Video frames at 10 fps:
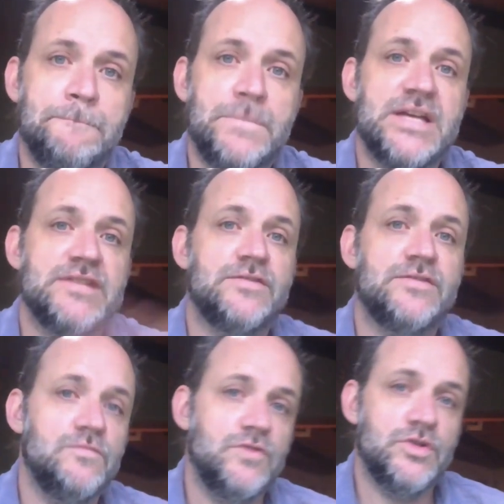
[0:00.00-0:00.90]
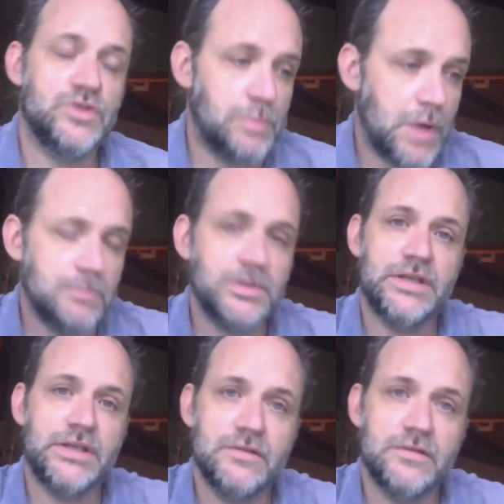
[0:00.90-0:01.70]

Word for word: because there's a public